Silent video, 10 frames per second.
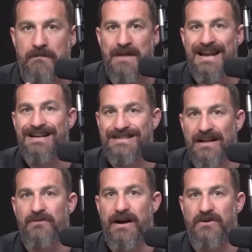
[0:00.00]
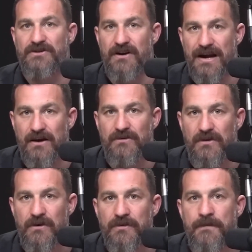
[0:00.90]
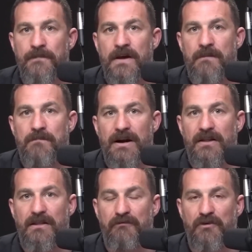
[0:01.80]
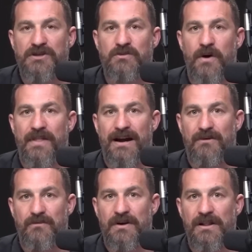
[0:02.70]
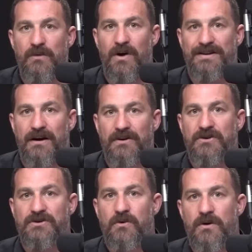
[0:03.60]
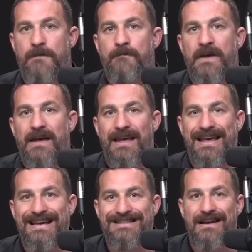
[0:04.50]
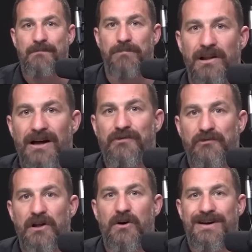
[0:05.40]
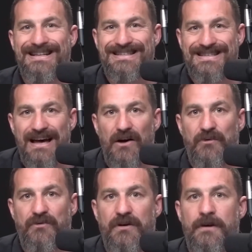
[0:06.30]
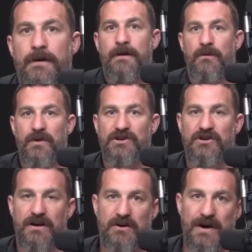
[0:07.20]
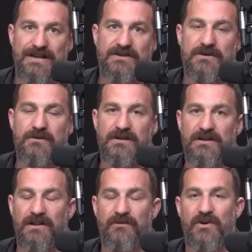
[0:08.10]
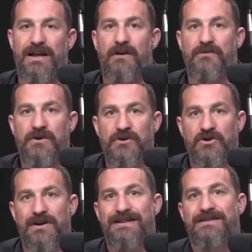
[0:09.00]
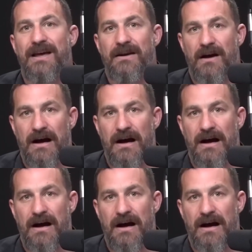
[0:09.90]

There are many accelerators on hair growth, but the first one that I really want to underscore is blood flow itself, which equates to the delivery of nutrients and